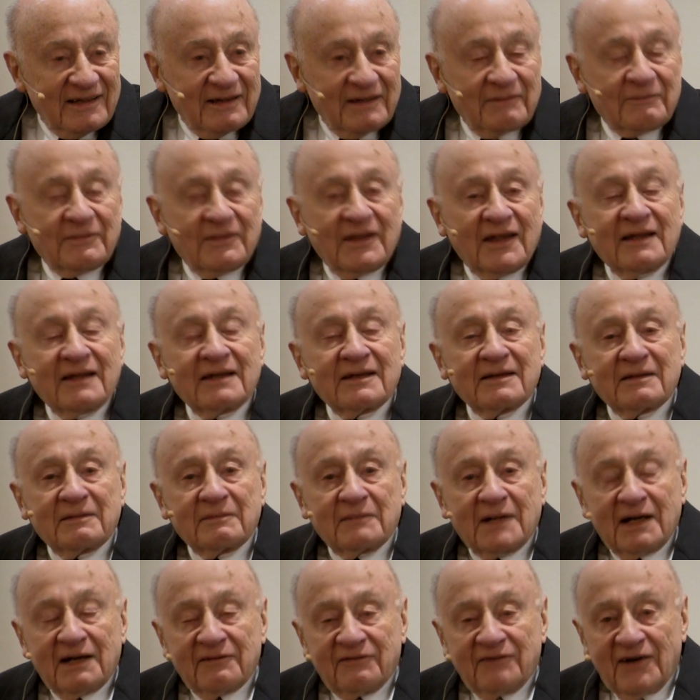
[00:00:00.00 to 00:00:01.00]

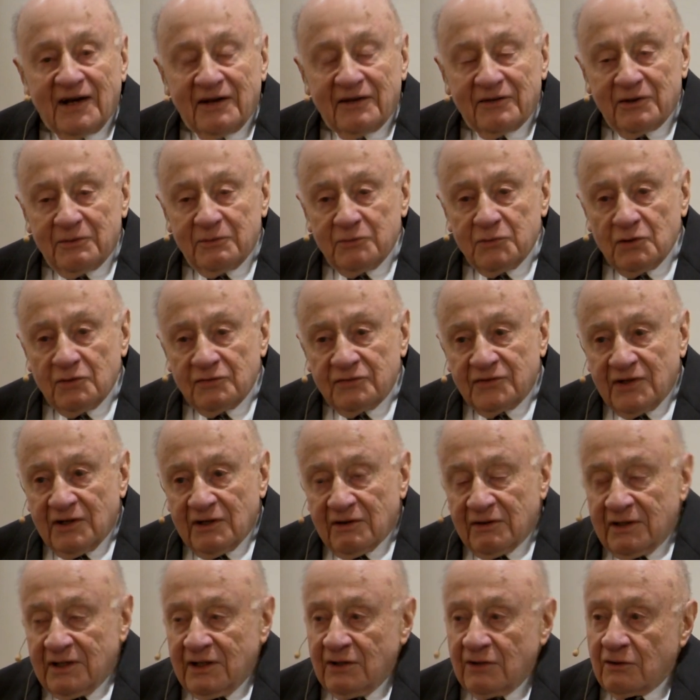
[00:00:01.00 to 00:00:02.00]
then my father moved
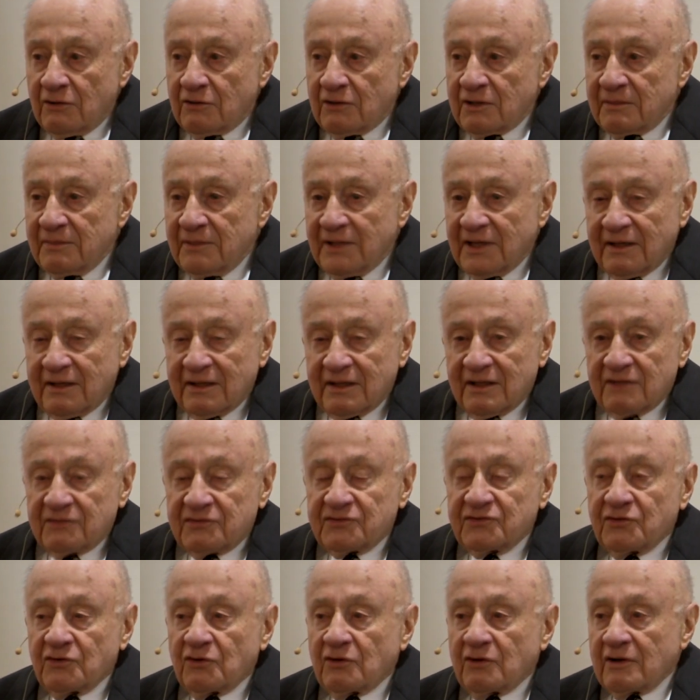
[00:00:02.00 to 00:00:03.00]
here. He heard about a
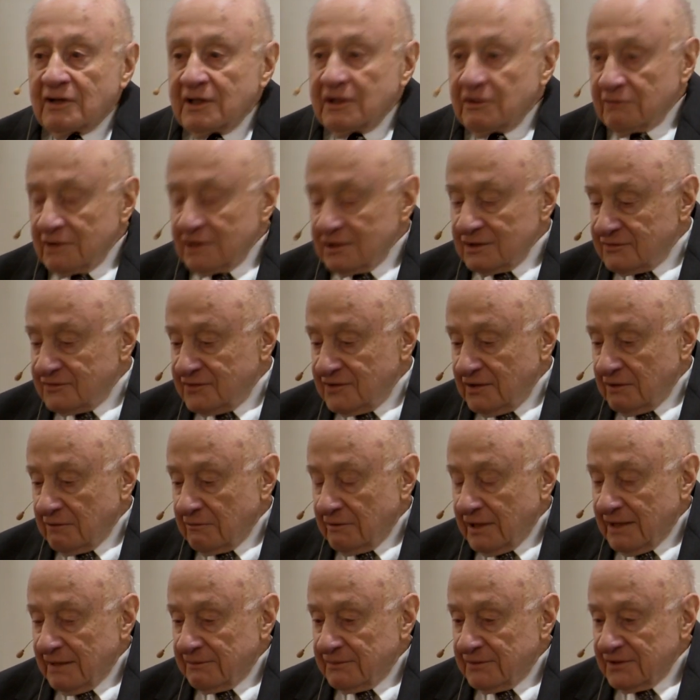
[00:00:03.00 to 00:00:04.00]
store here in Cedar
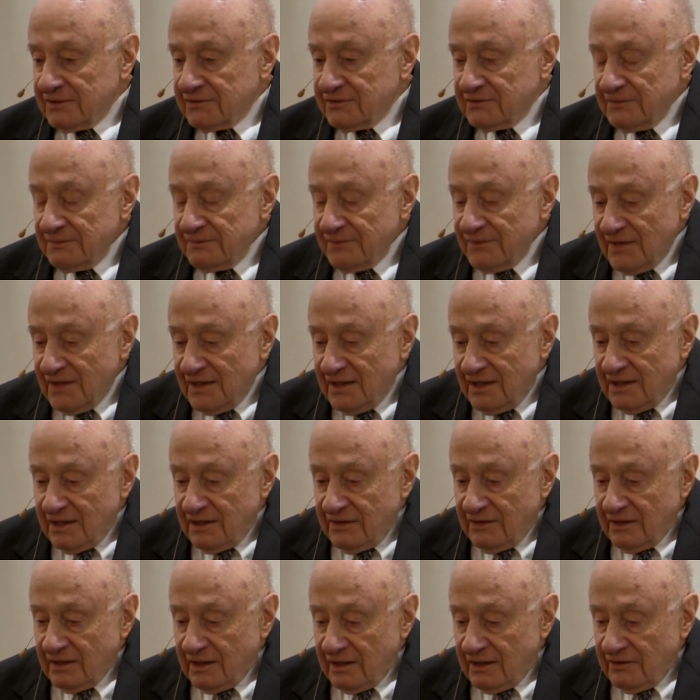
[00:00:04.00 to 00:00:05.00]
Rapids
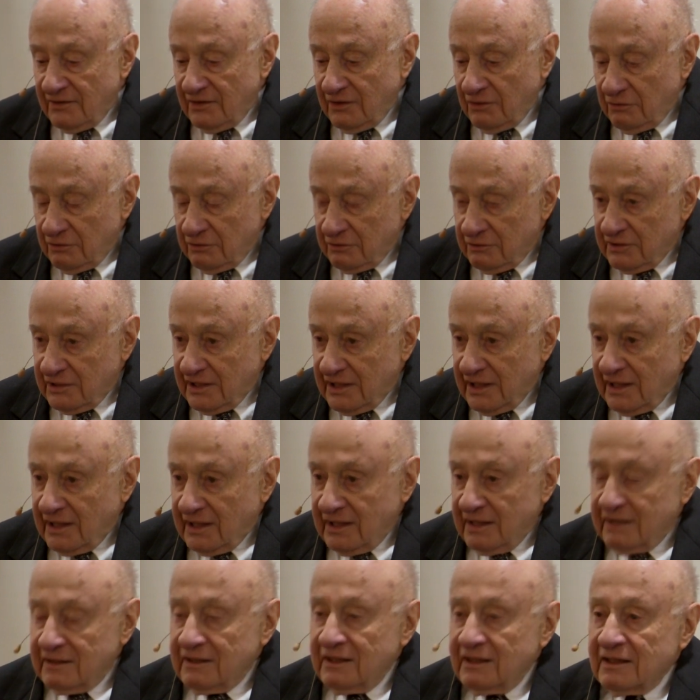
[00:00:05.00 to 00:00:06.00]
the, the owner
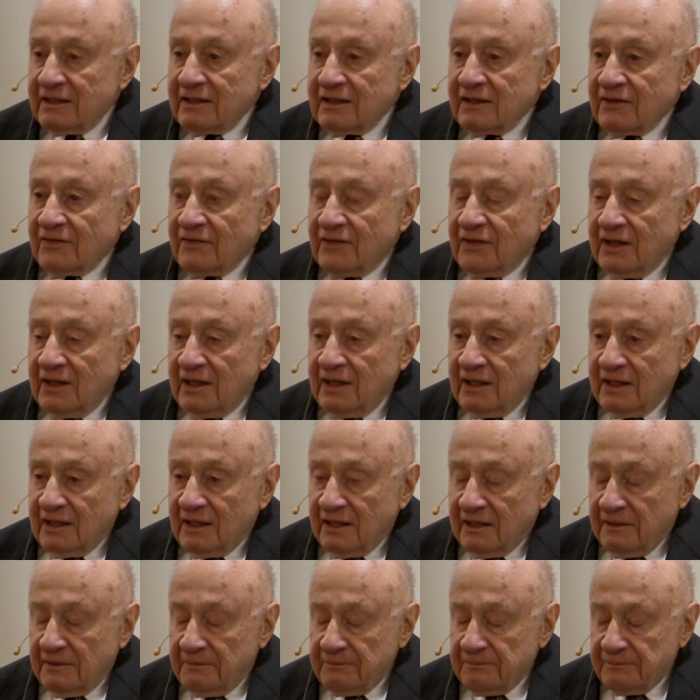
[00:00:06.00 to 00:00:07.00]
died. The
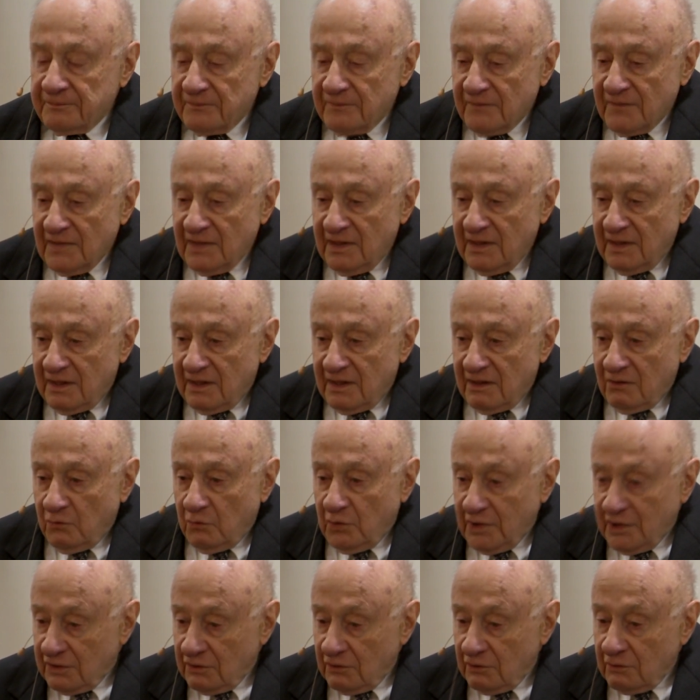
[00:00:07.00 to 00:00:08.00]
um,
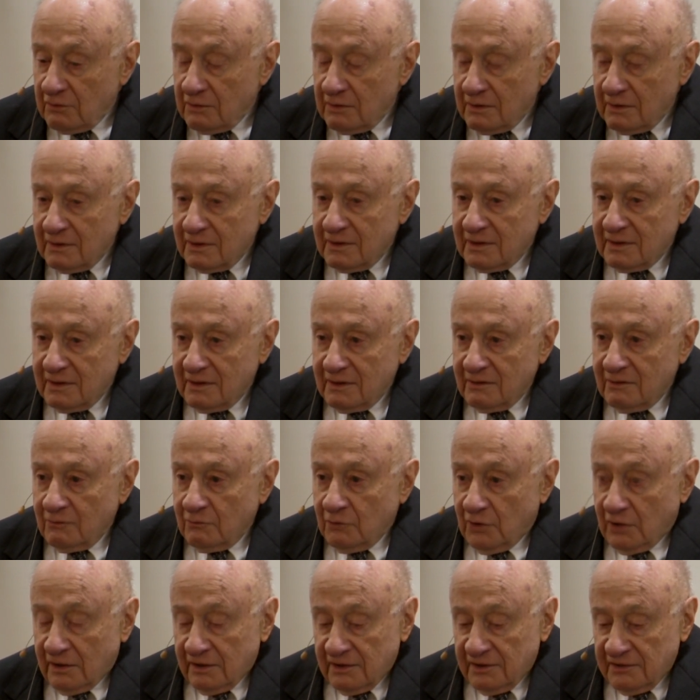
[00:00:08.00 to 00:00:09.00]
widow
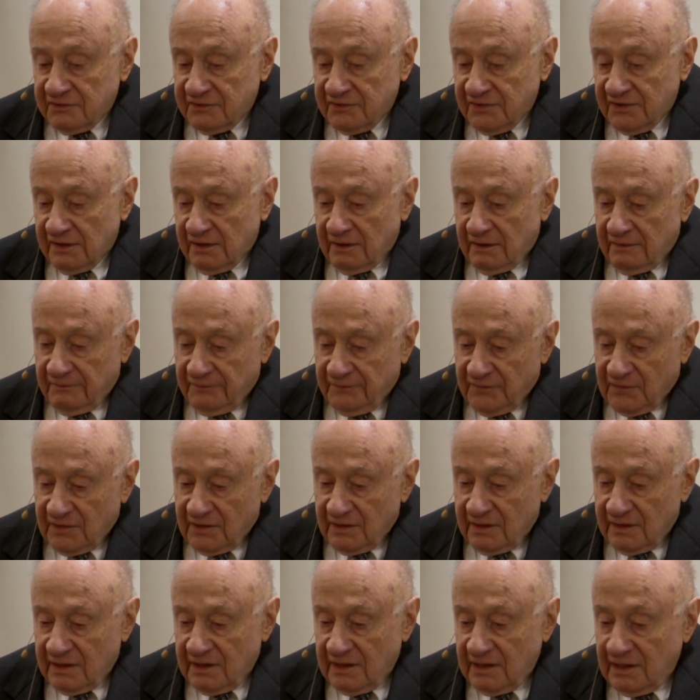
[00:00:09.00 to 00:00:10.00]
wanted to sell
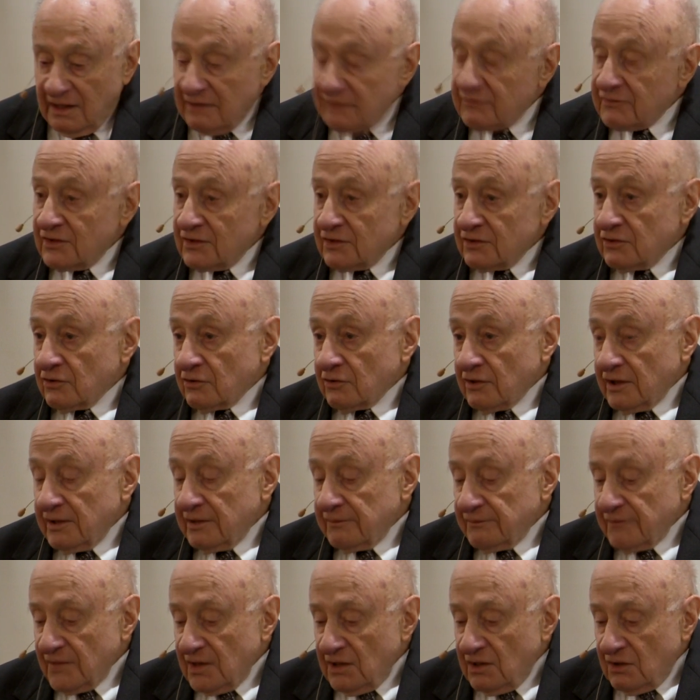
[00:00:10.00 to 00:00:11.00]
the
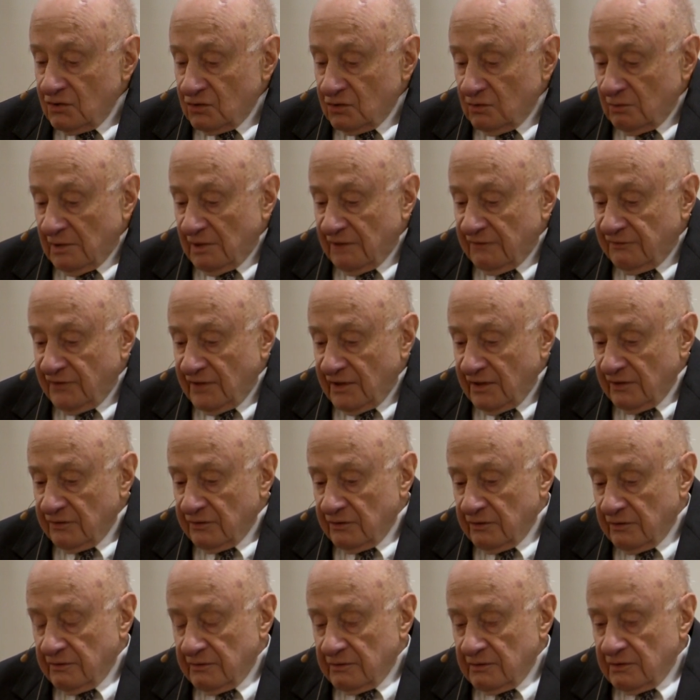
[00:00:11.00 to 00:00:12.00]
inventory. So my
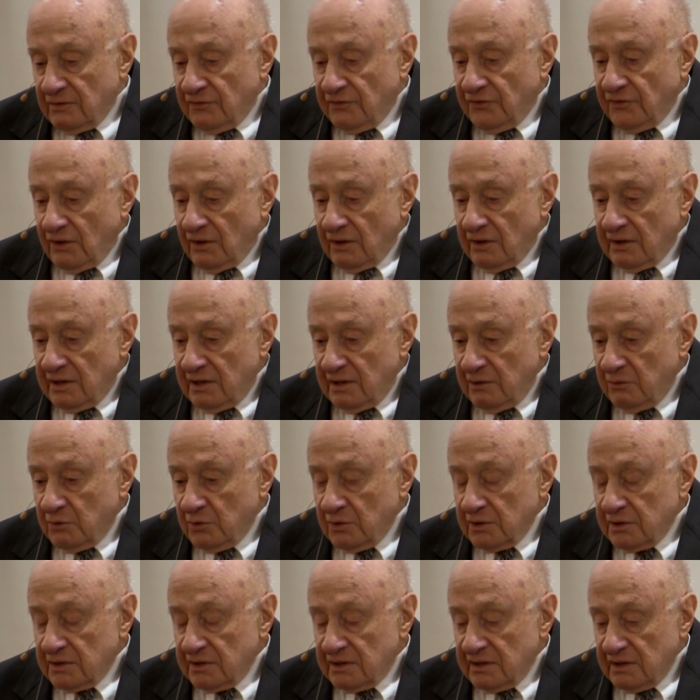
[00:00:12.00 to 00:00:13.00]
father thought he
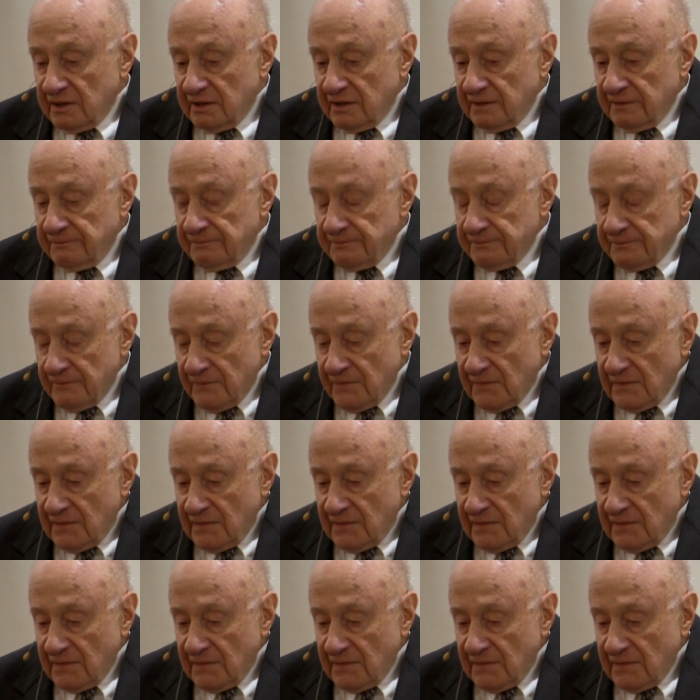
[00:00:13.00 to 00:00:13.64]
would um,